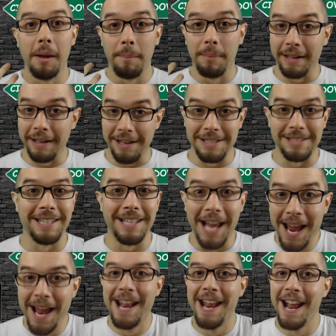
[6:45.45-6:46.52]
Because
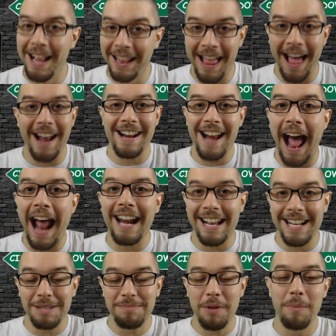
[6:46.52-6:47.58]
a lot of not
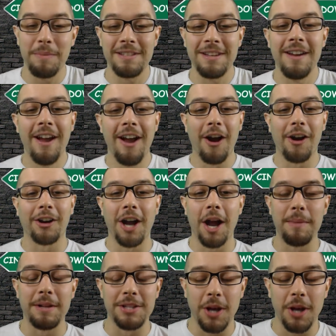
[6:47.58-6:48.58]
nice moments are coming.